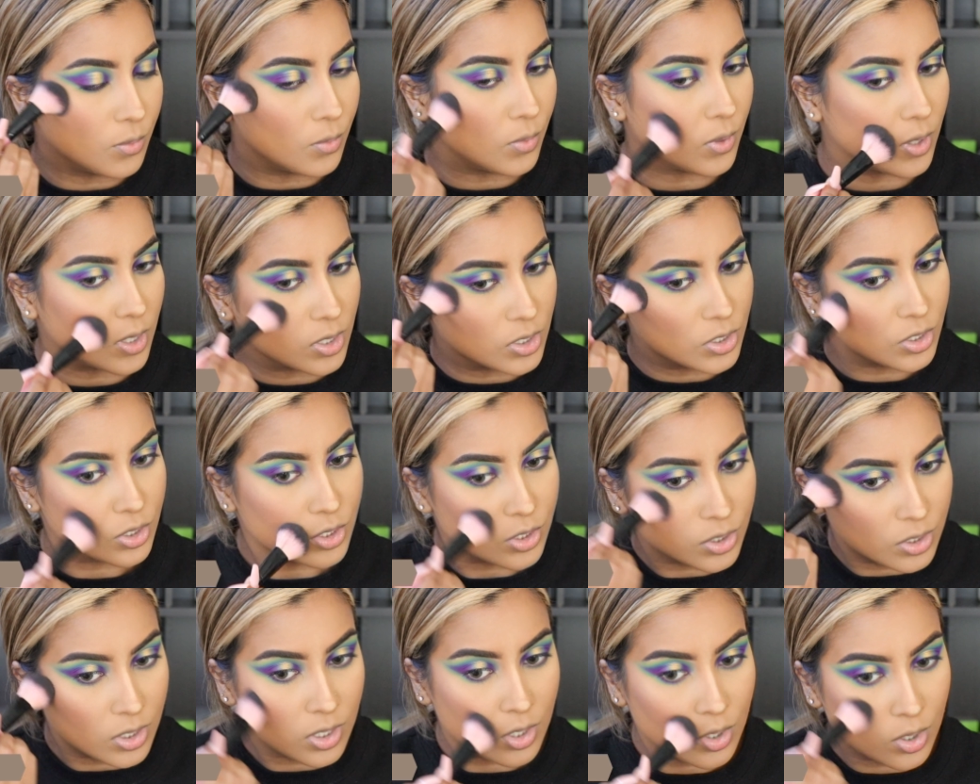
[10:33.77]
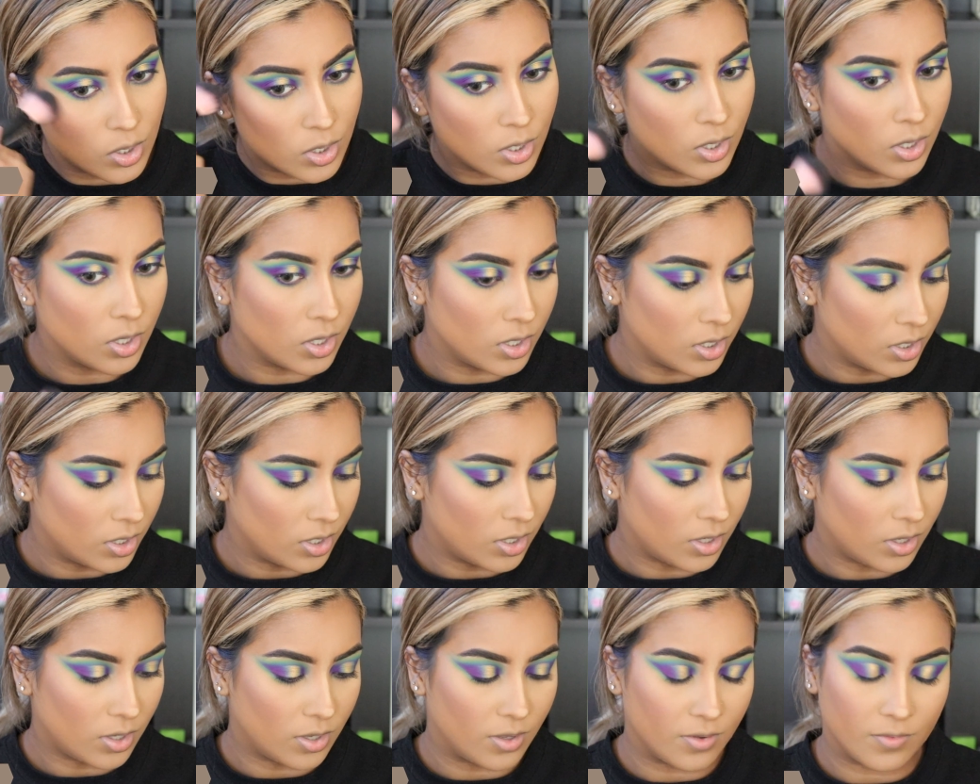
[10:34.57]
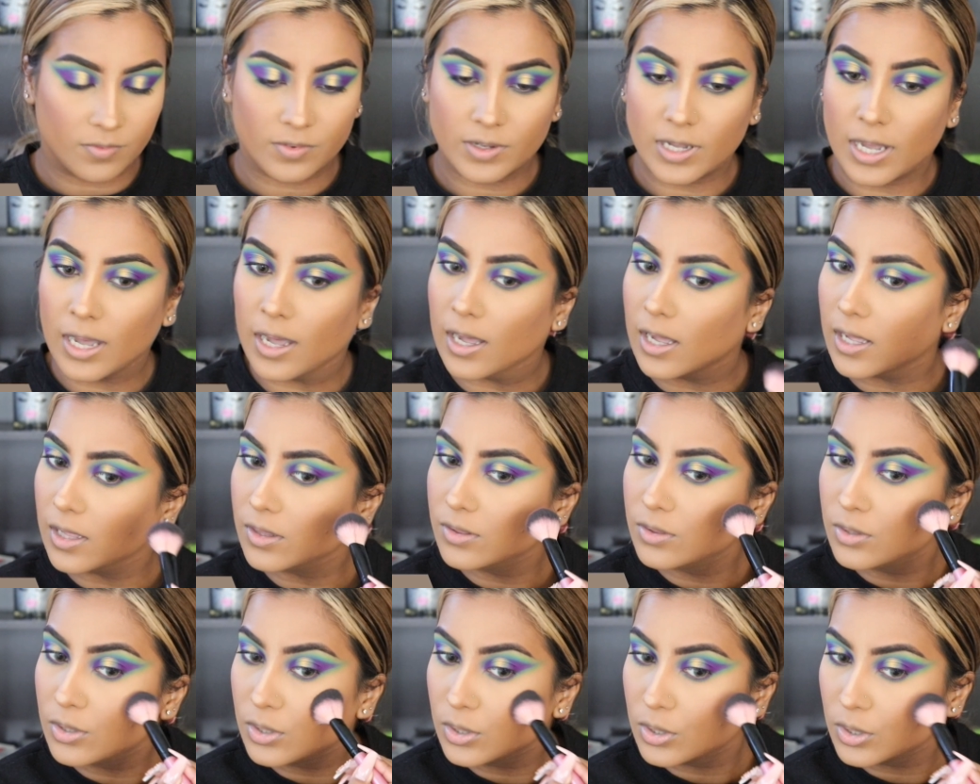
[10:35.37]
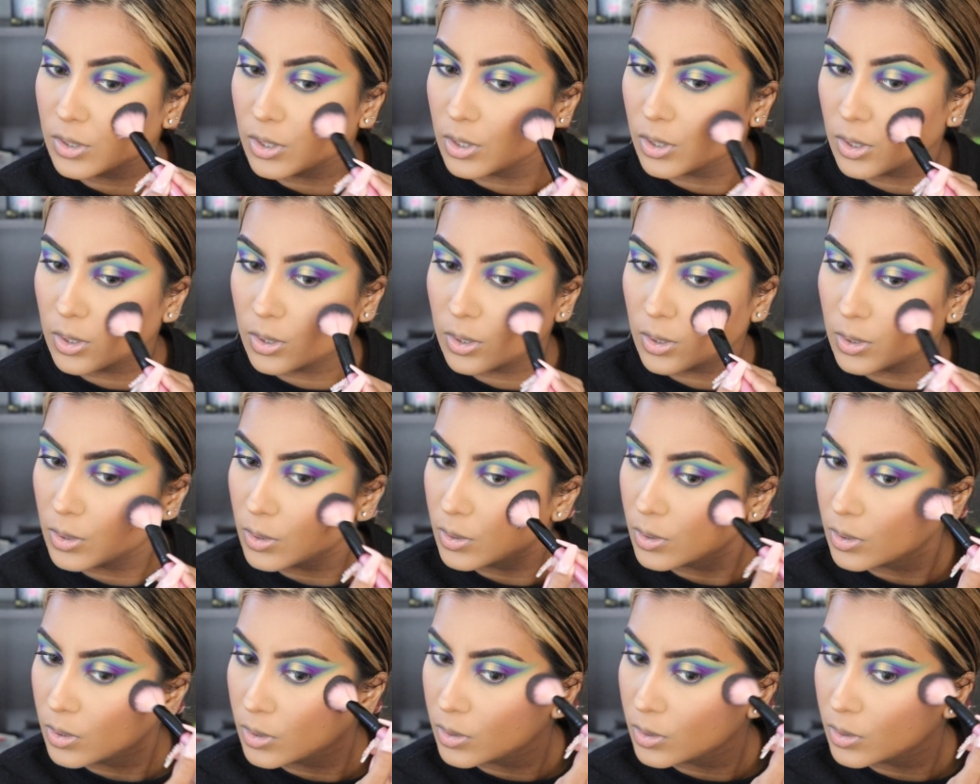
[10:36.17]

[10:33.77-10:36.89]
wash of color.